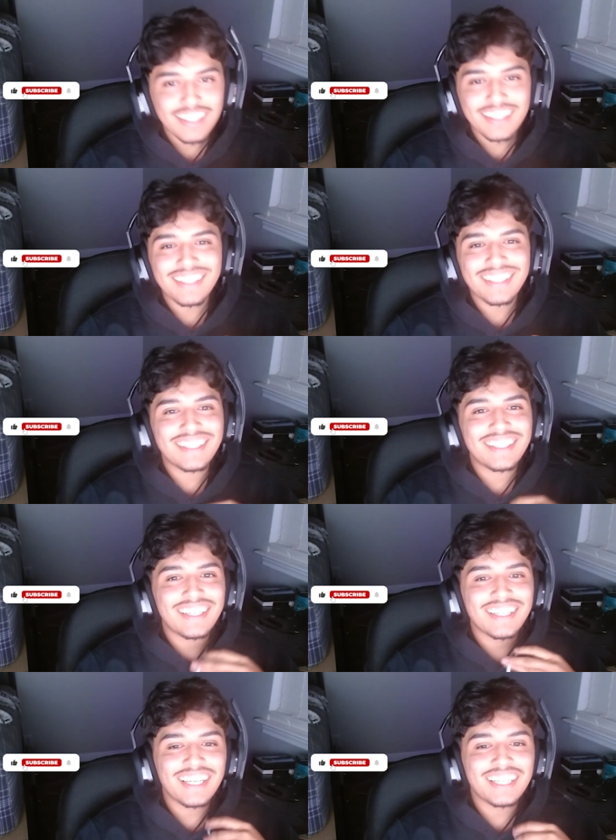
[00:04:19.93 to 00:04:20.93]
Uh, I
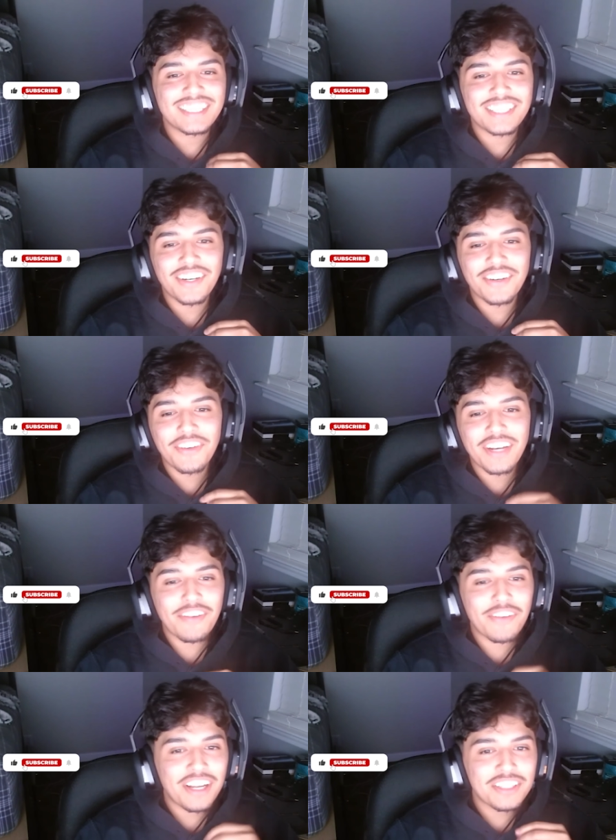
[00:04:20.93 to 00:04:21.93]
guess so. What uh,
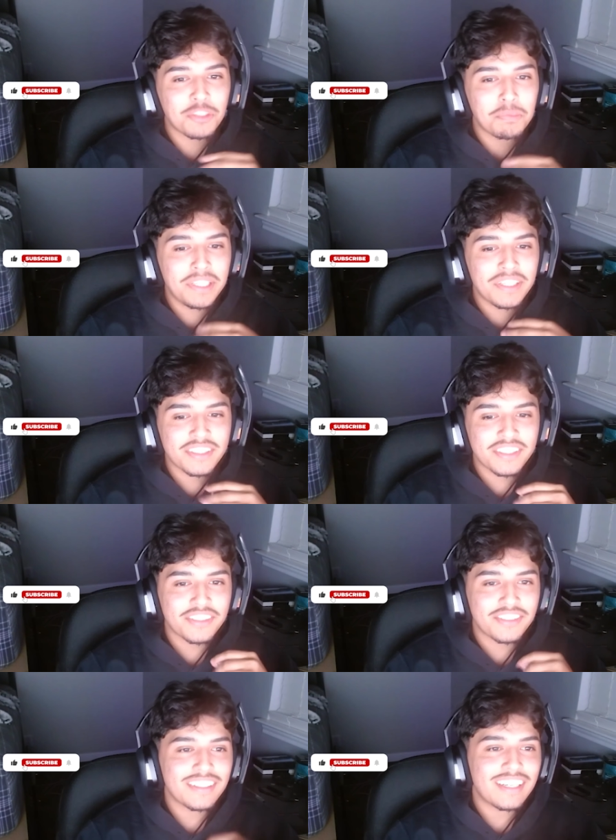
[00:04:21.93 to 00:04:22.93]
what else do beaners
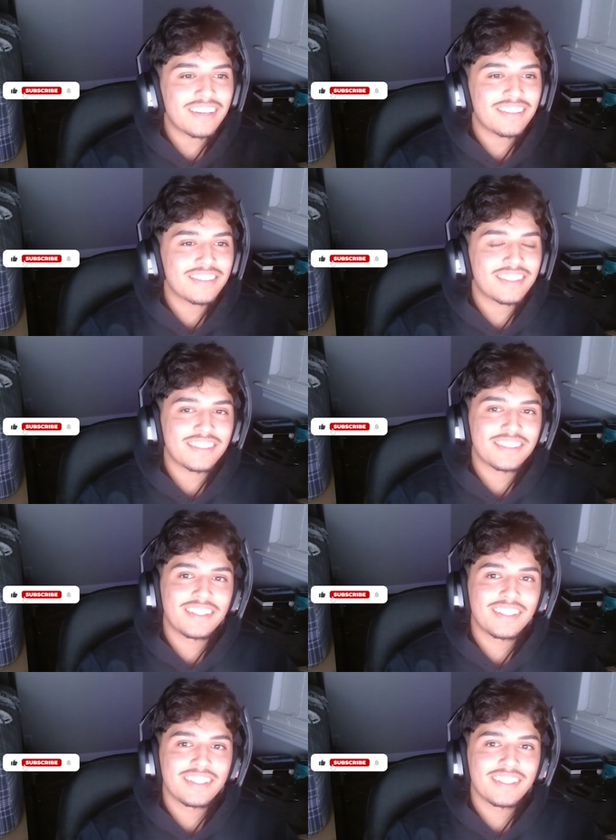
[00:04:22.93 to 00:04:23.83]
do? I don't know.